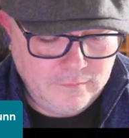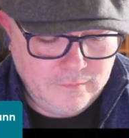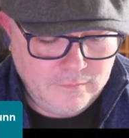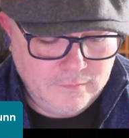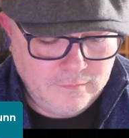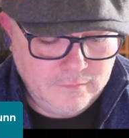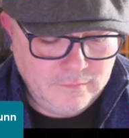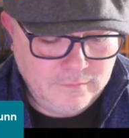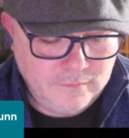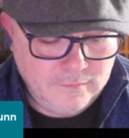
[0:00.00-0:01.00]

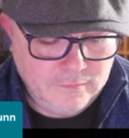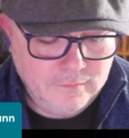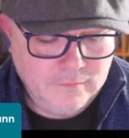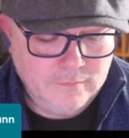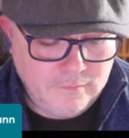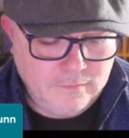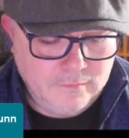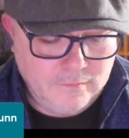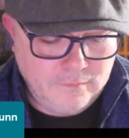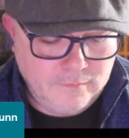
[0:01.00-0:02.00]

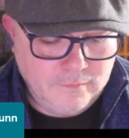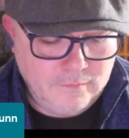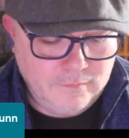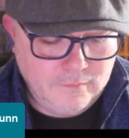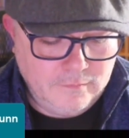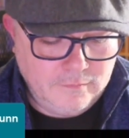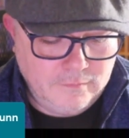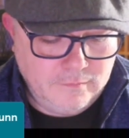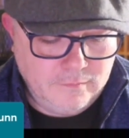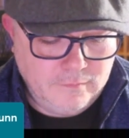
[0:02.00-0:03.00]

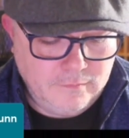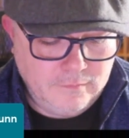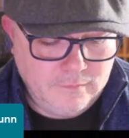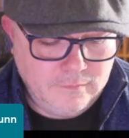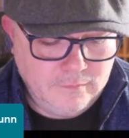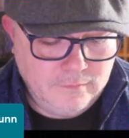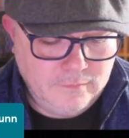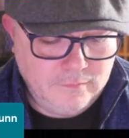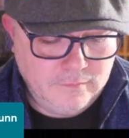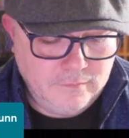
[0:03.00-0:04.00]

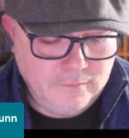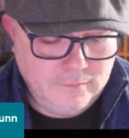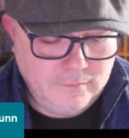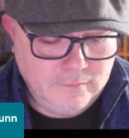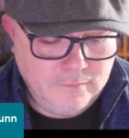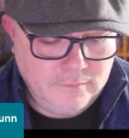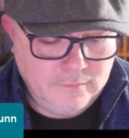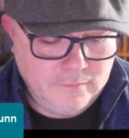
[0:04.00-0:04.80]
No words are spoken by the person on screen.